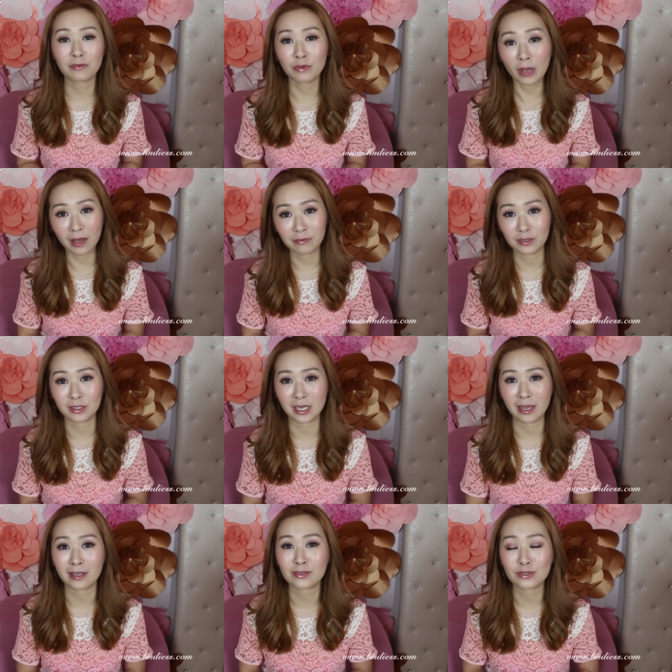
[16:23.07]
If you have the
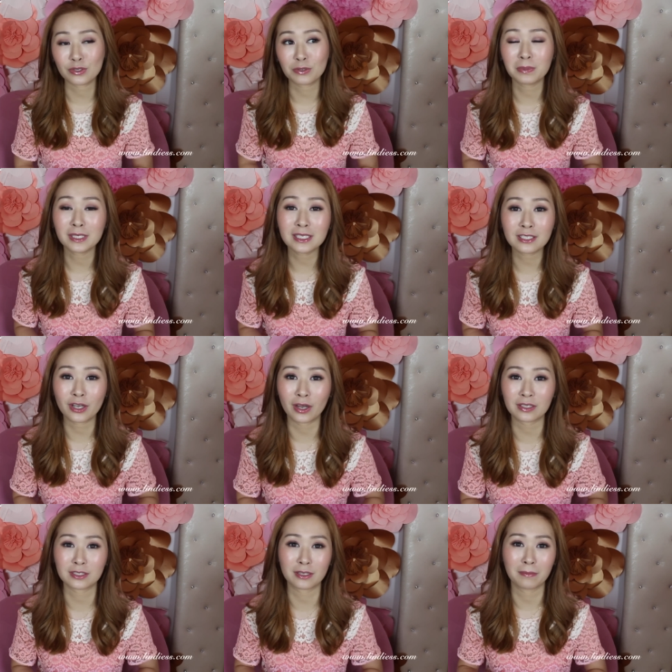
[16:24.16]
chance to, please
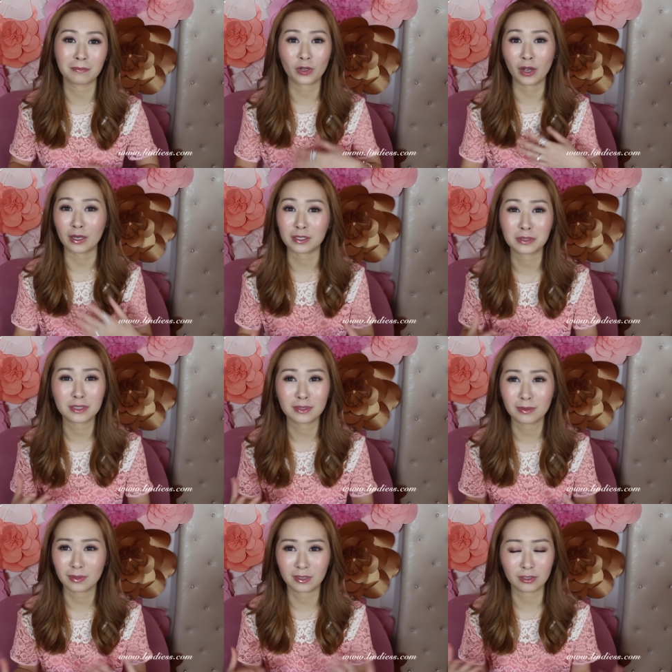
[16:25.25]
cut some
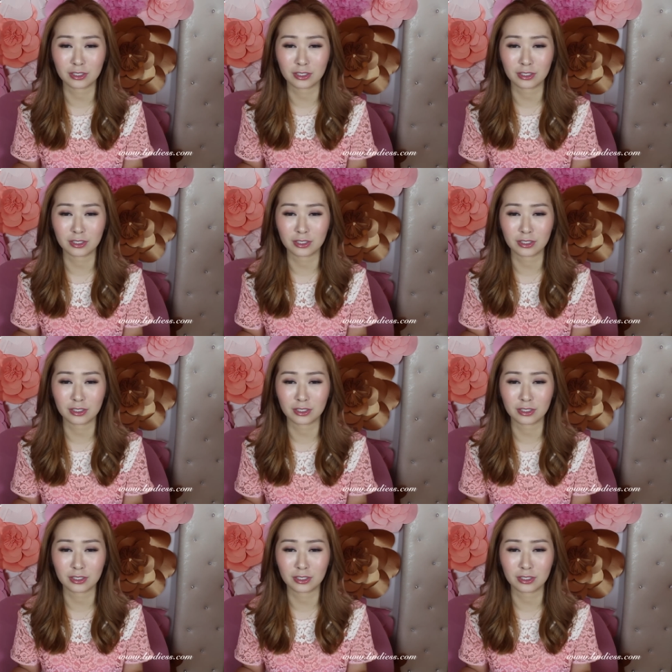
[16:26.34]
cotton